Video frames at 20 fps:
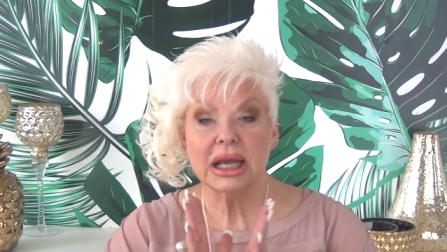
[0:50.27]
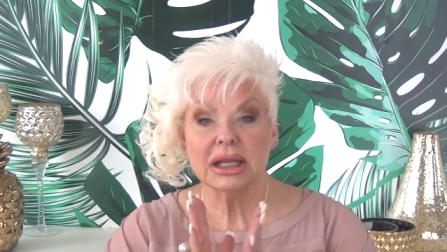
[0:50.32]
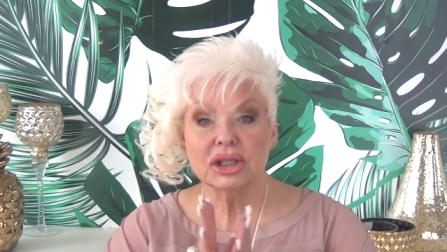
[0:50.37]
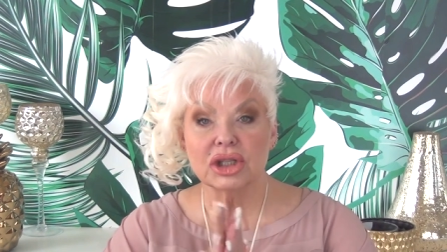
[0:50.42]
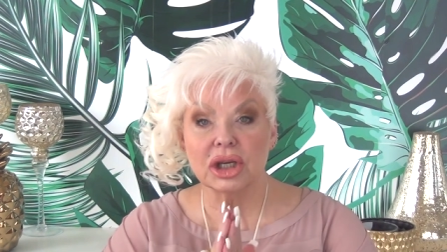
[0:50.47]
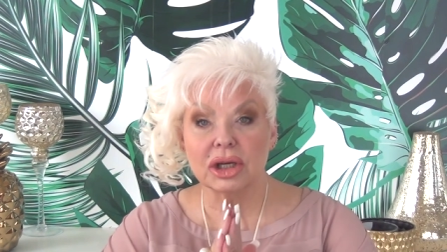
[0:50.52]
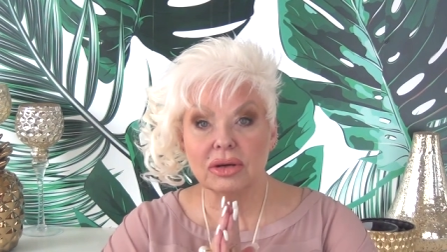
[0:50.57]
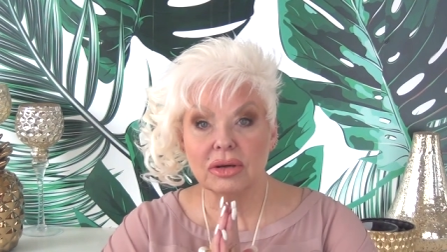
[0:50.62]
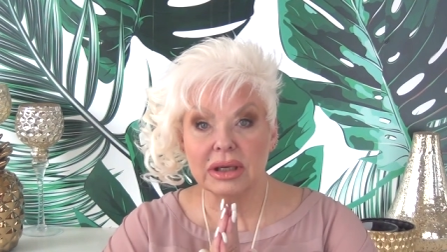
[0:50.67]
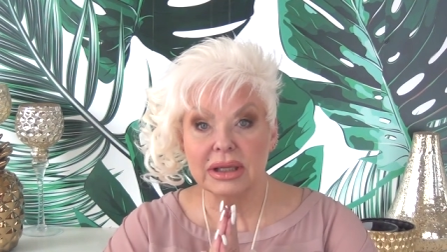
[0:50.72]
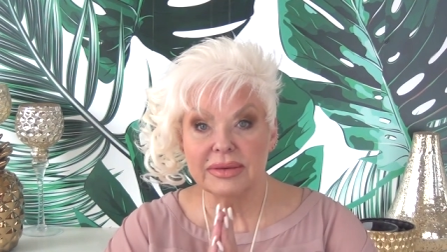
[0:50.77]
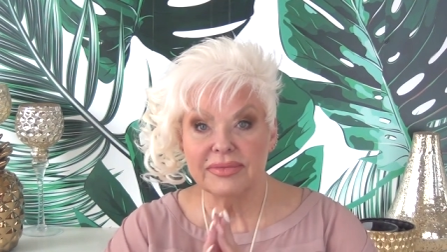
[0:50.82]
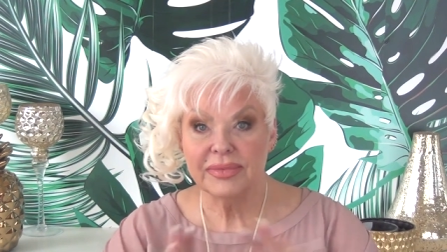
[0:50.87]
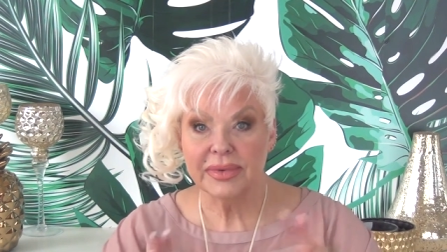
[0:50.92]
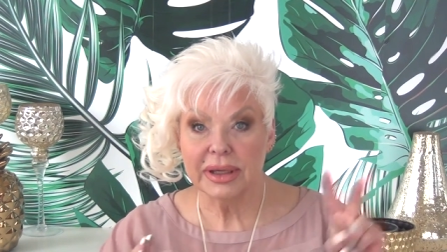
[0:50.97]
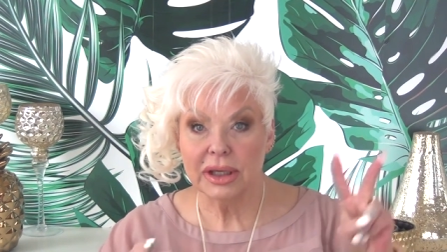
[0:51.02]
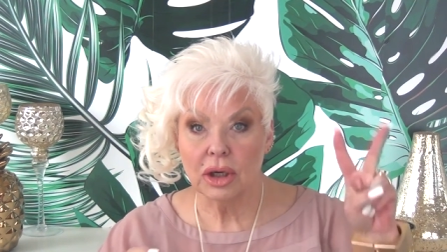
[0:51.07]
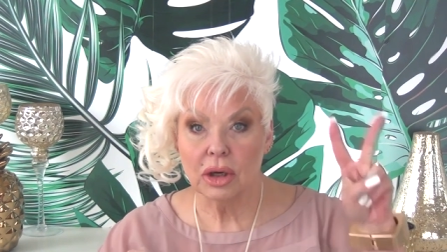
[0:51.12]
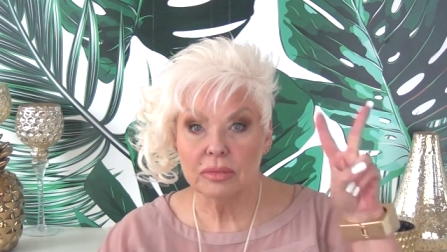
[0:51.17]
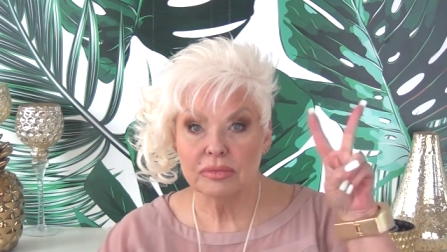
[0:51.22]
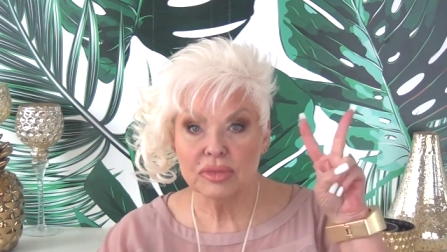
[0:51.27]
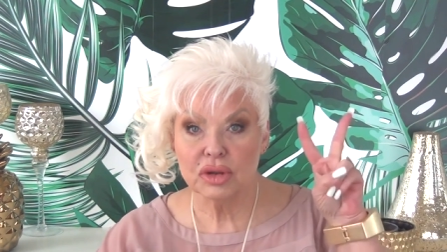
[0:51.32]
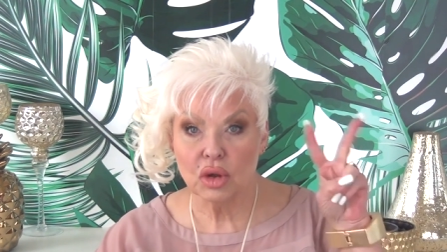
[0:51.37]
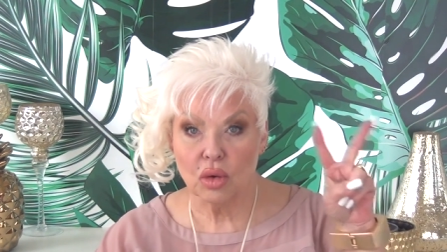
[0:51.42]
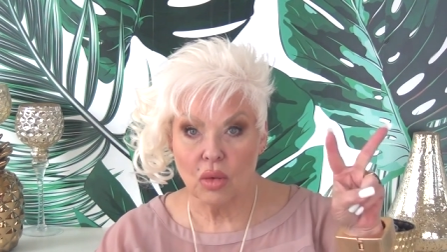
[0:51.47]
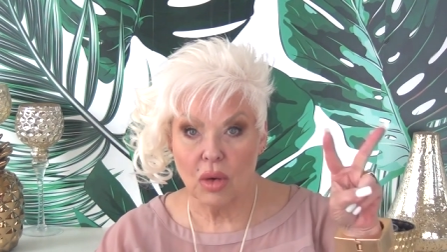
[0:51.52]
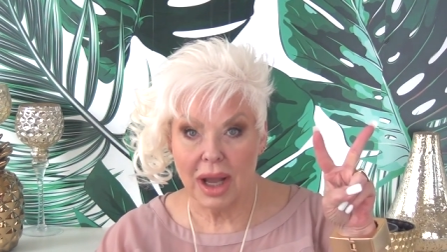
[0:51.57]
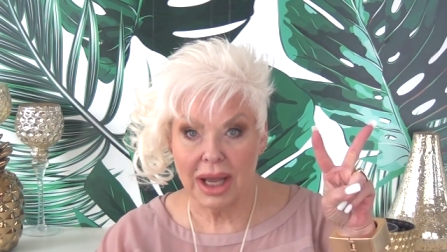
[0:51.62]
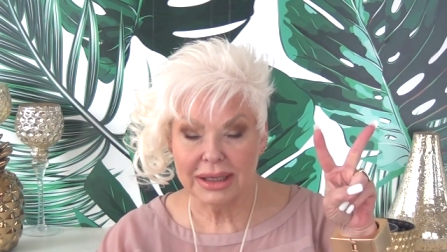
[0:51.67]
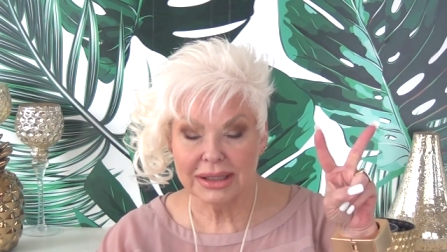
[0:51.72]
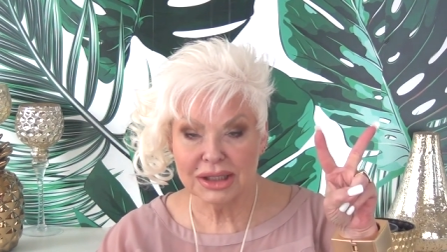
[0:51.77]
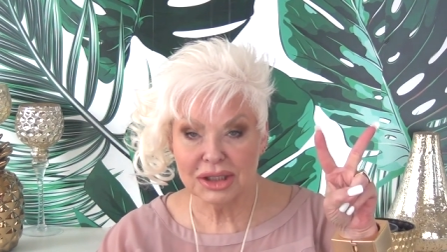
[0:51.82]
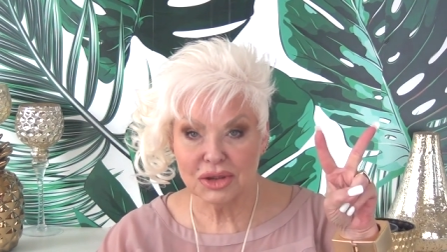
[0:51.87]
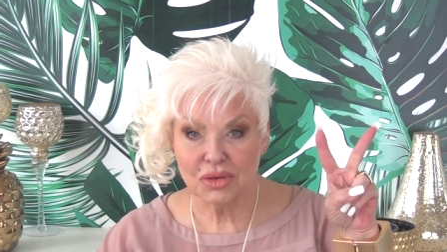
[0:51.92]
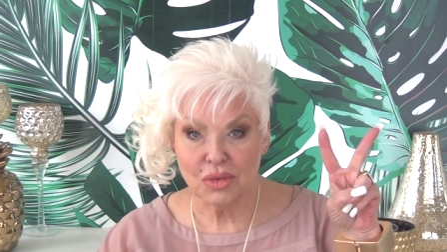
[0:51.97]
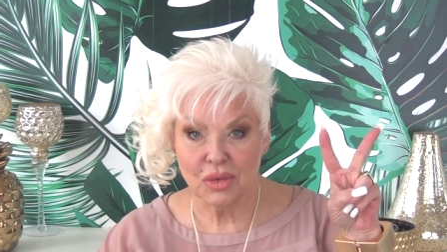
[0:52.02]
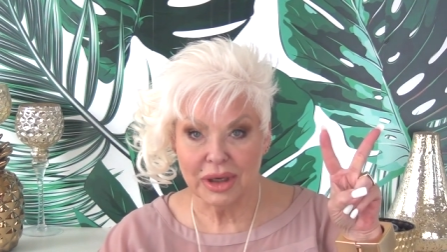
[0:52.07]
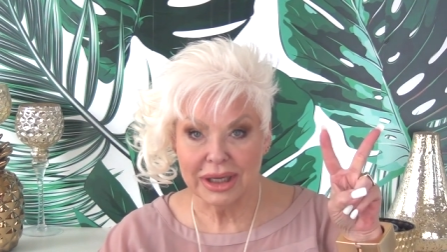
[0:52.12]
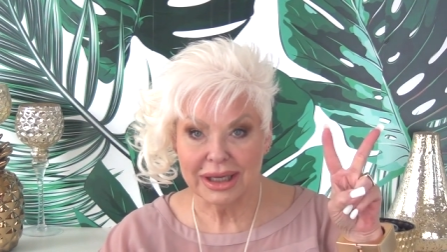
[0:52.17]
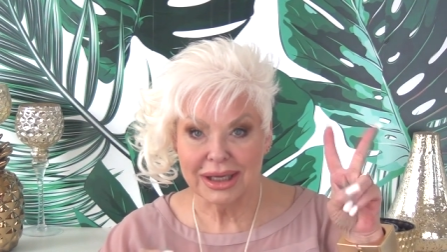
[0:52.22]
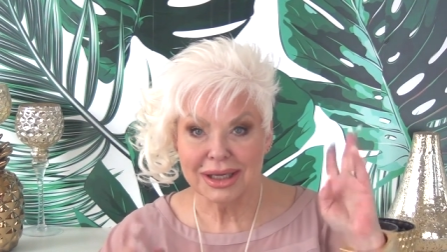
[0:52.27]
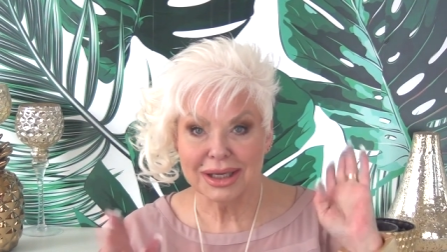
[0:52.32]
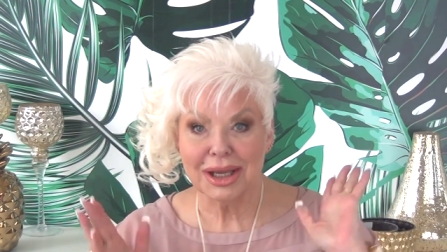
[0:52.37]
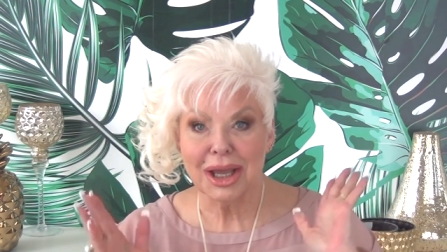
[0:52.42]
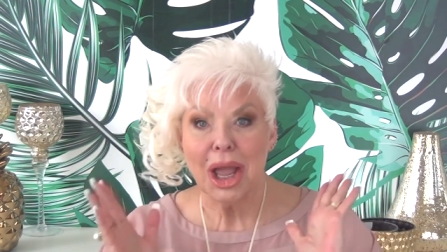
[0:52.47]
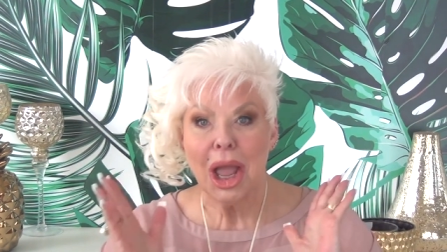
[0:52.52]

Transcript: I generally film twice a week.